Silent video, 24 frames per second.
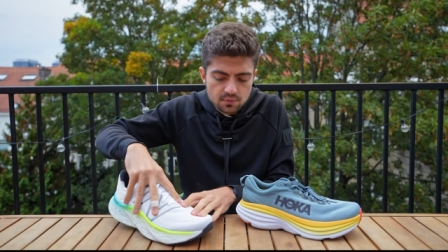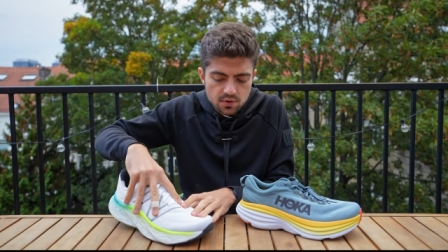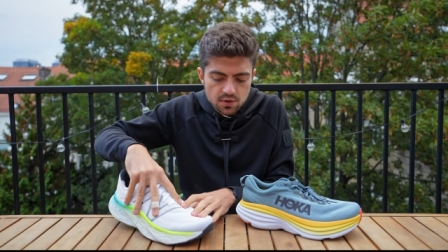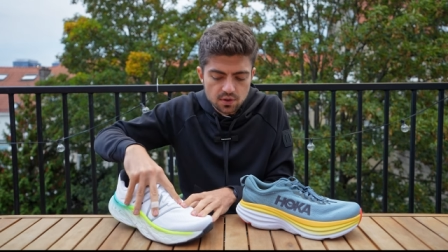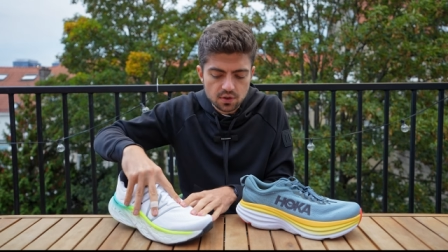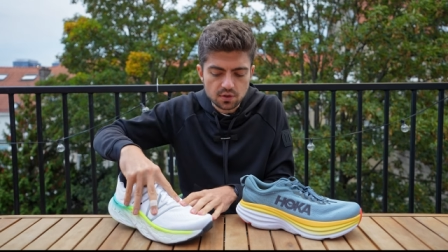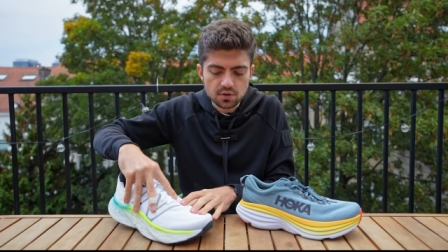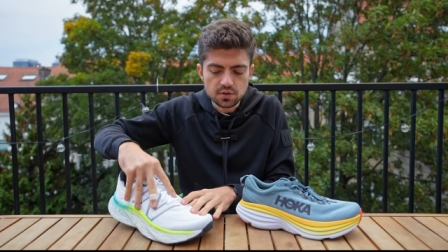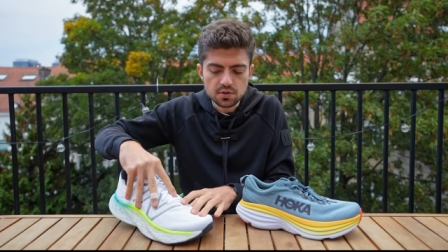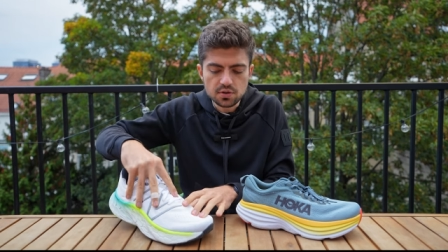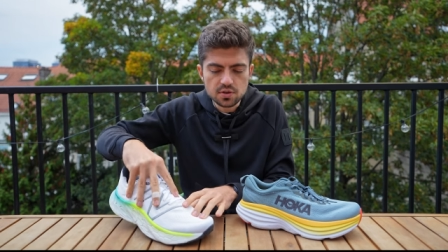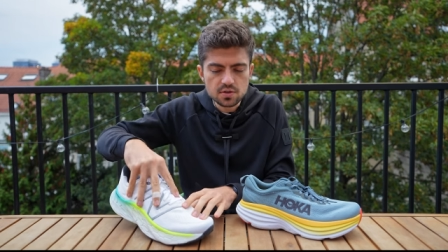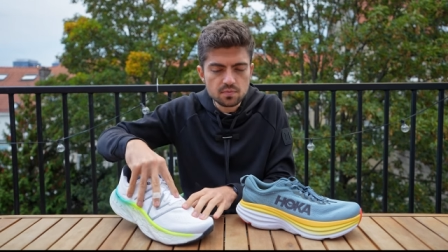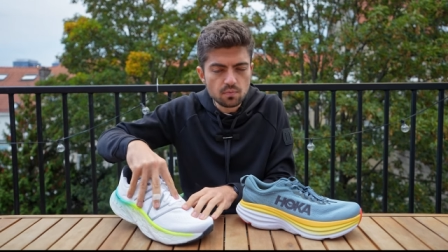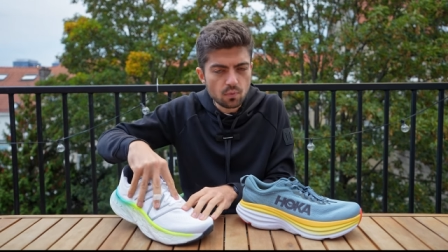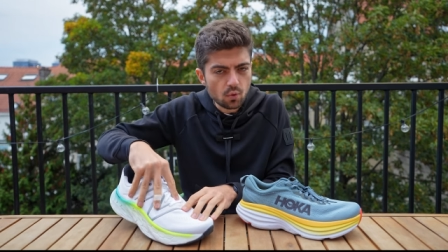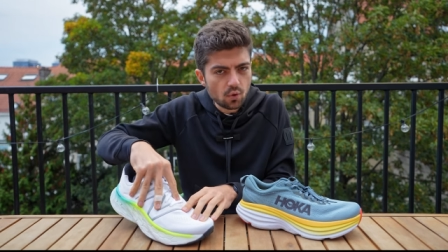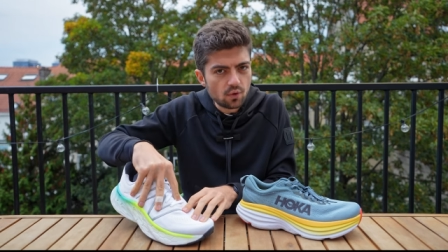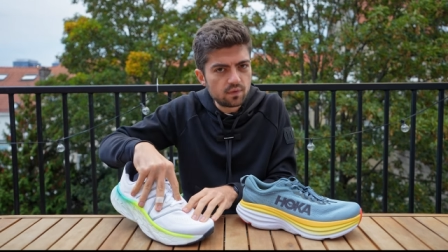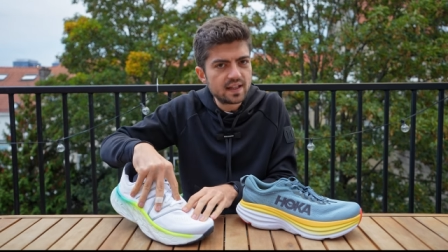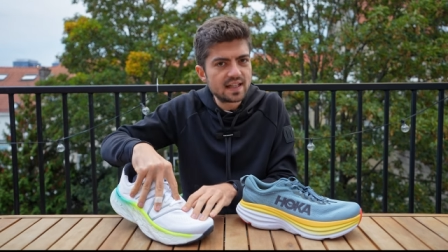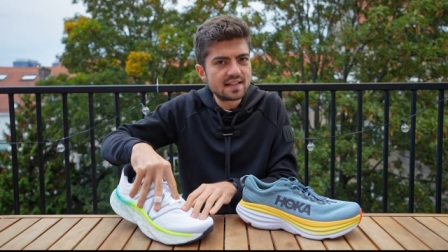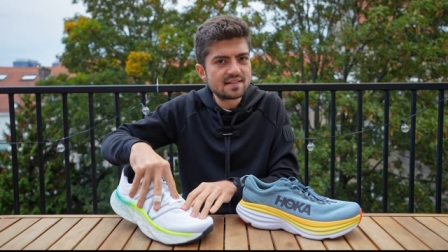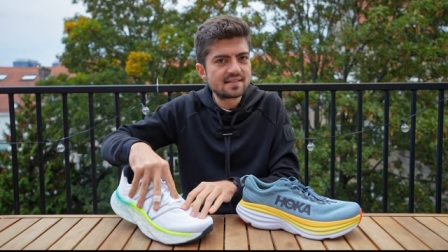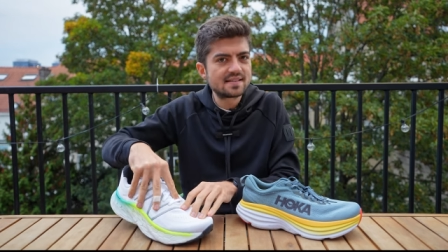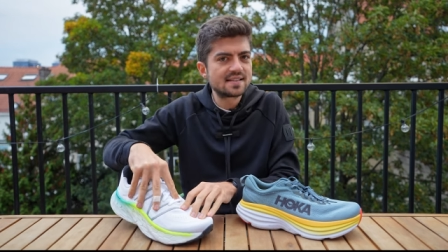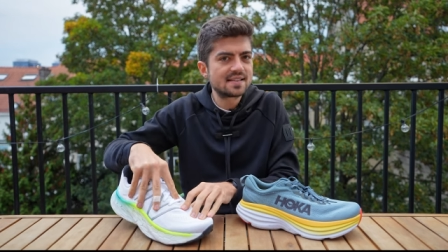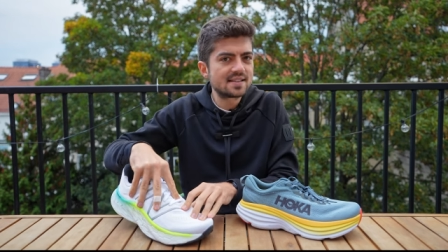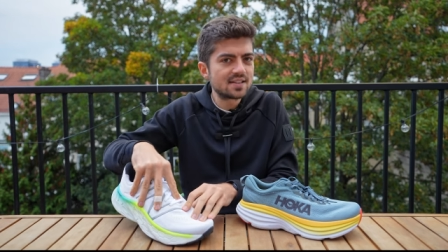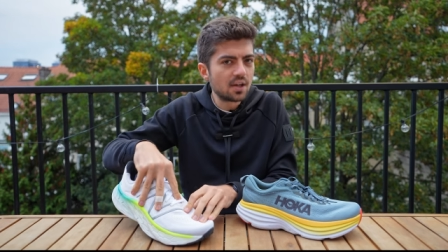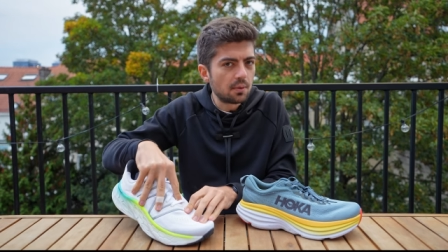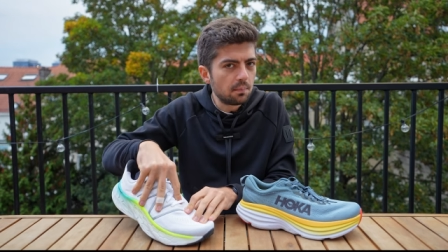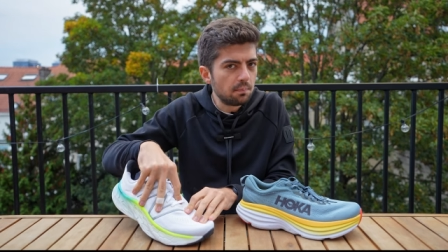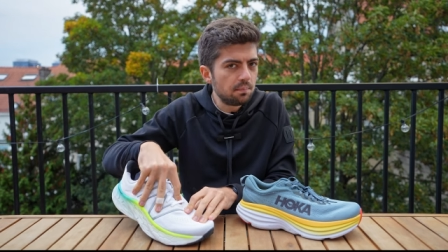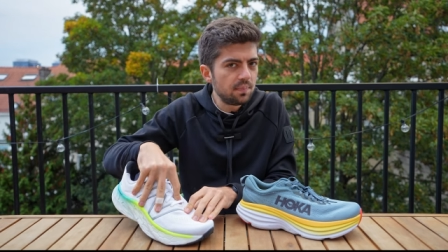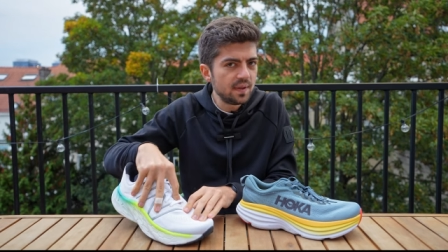you know, use more of that
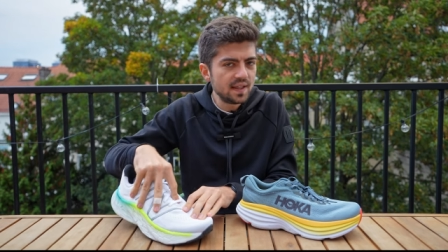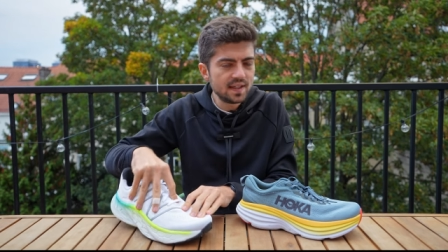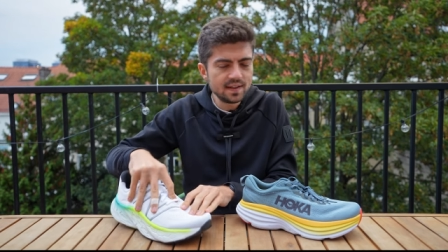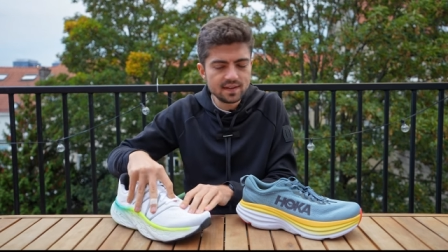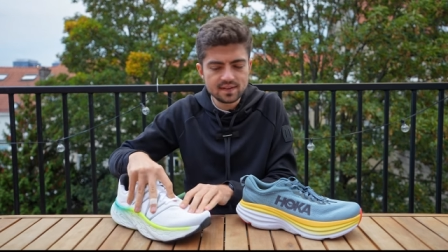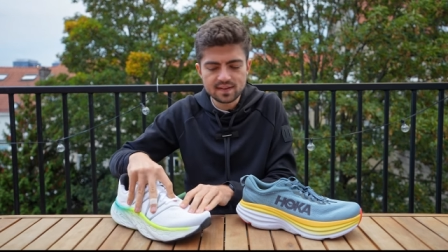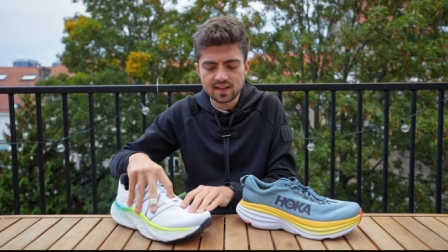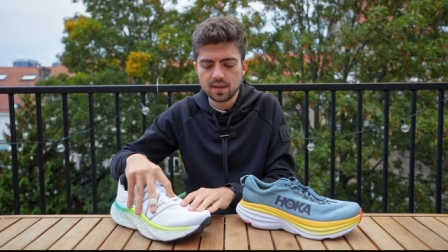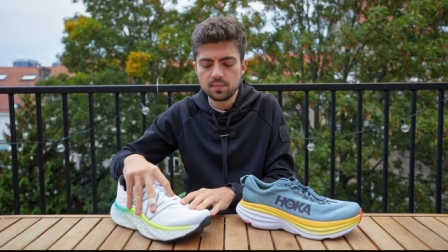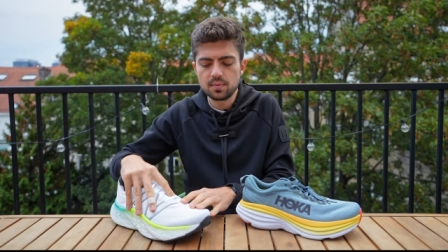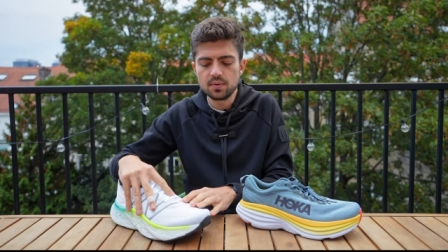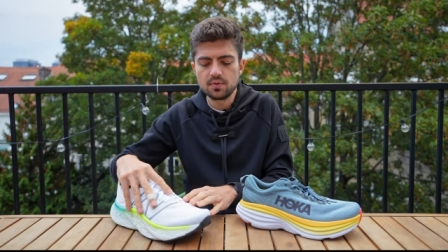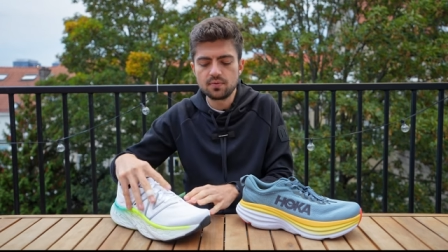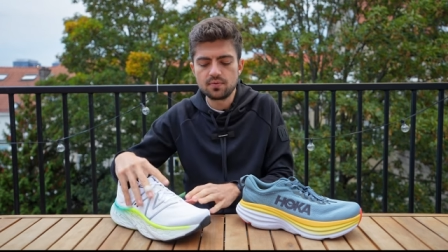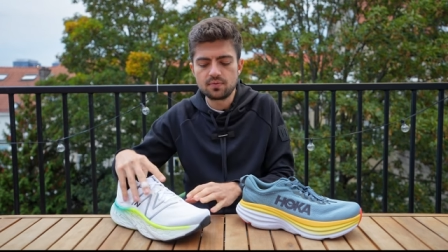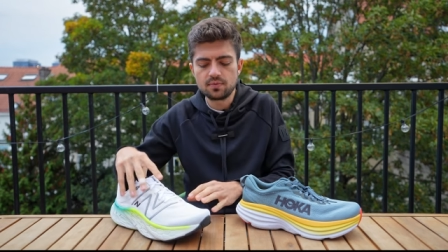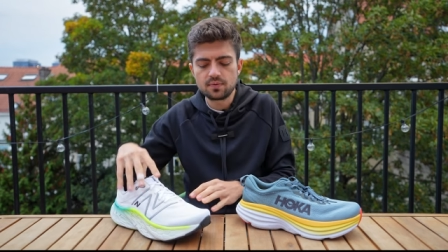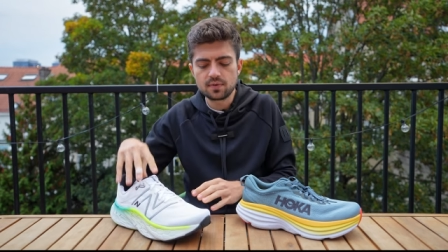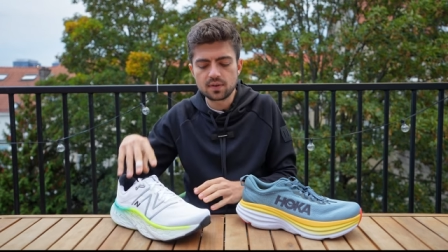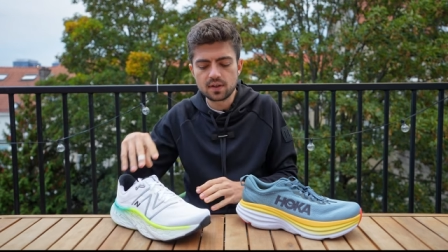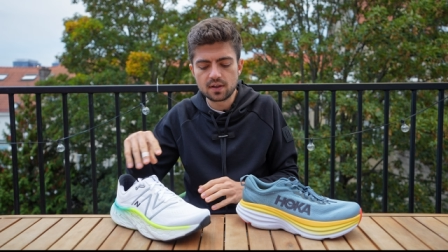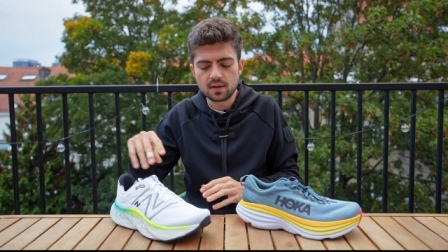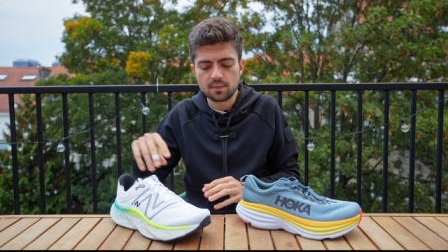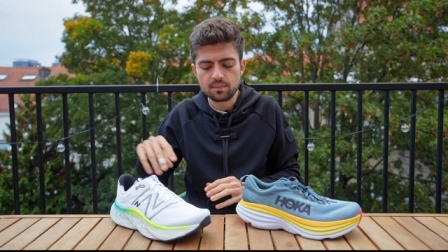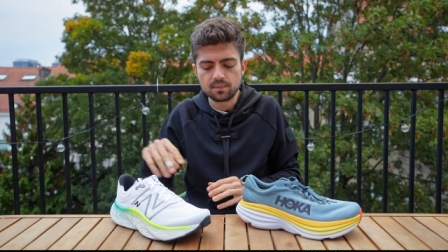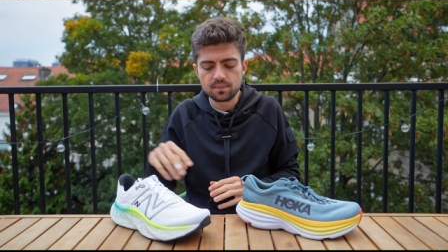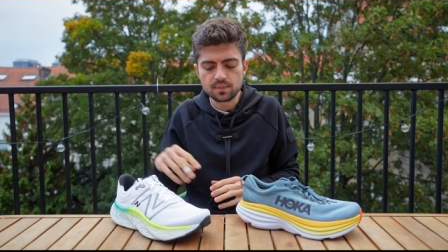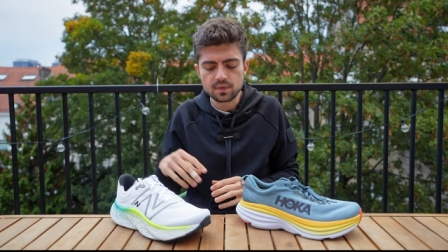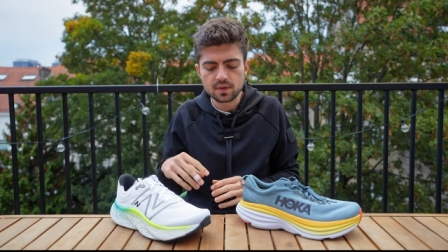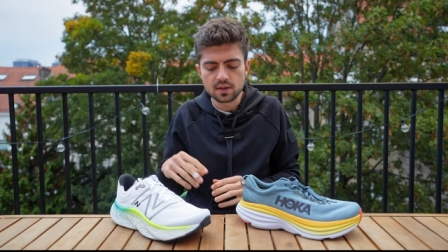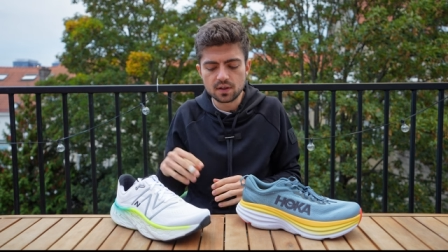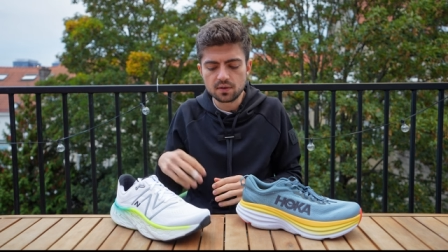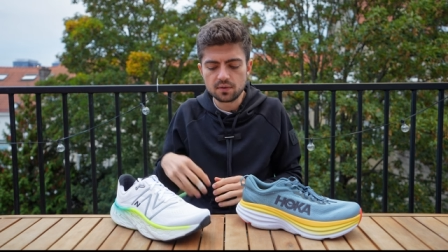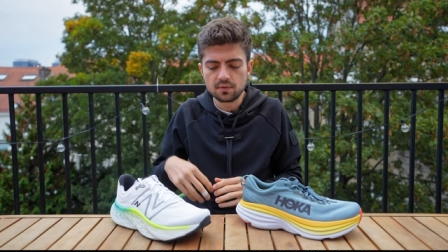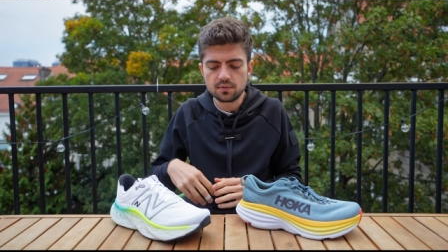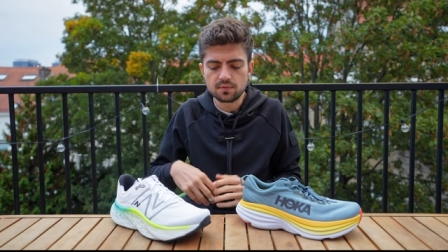stomping type of
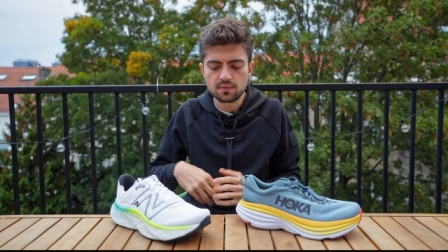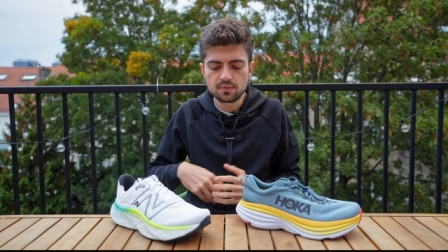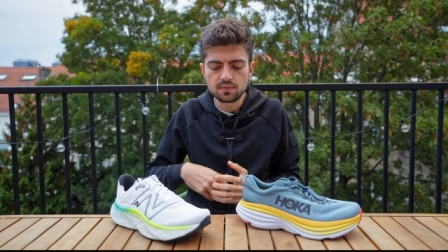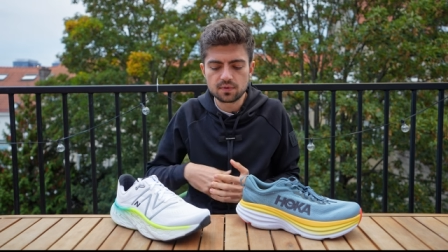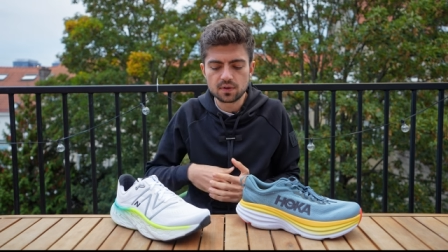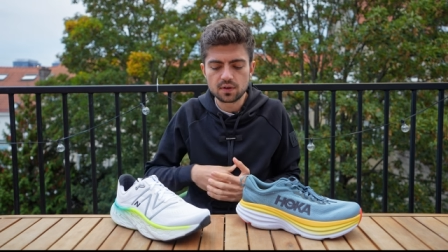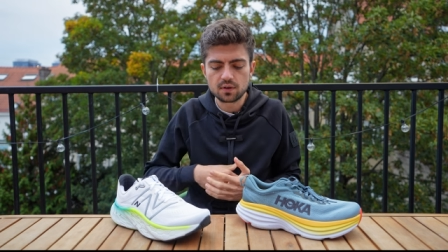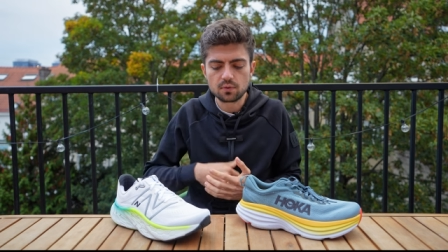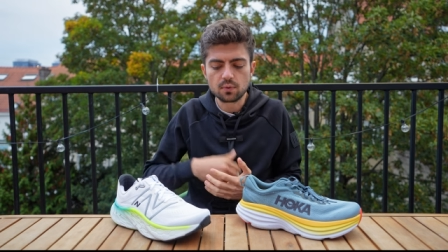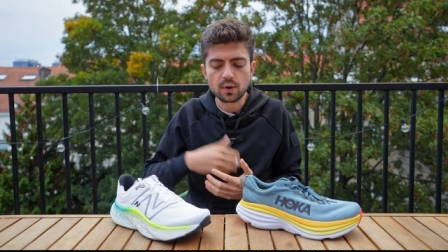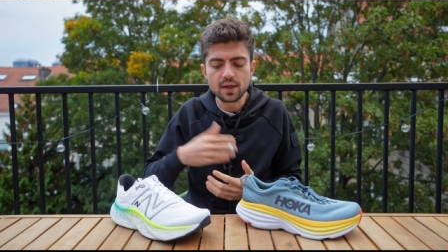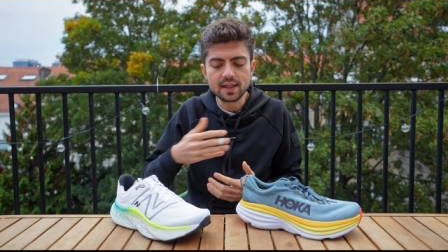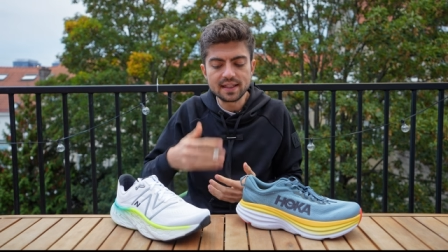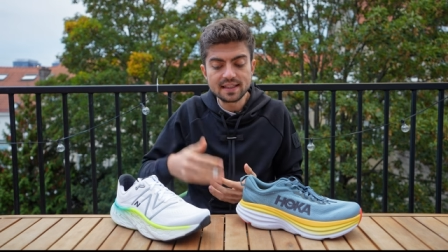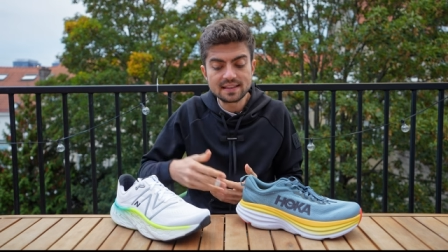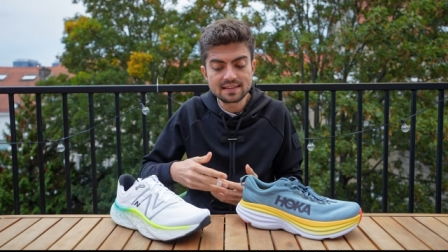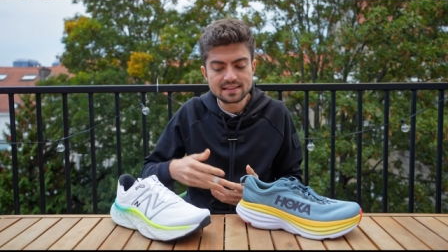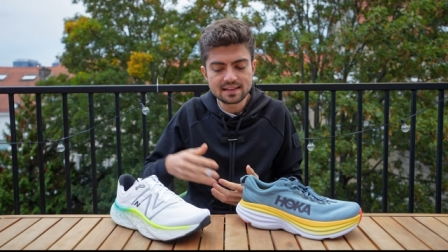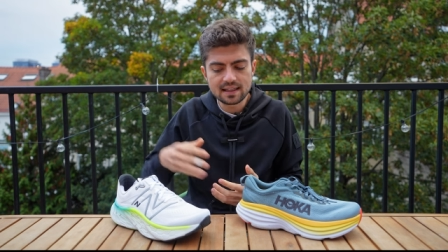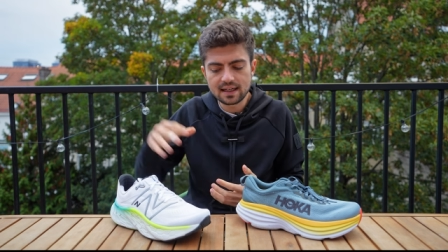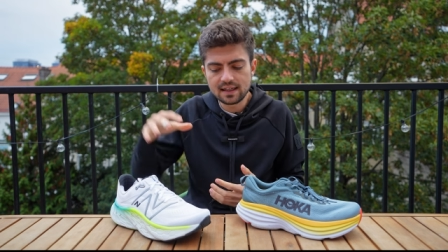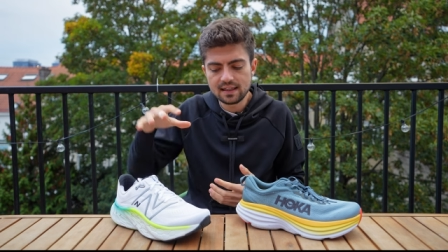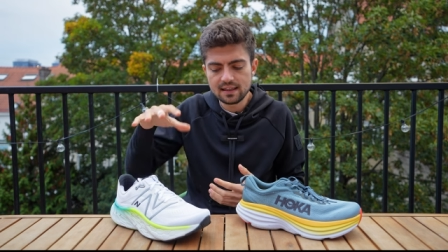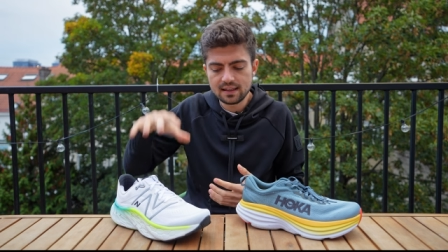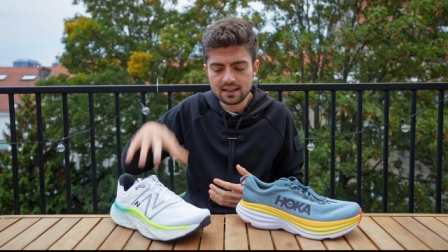a running style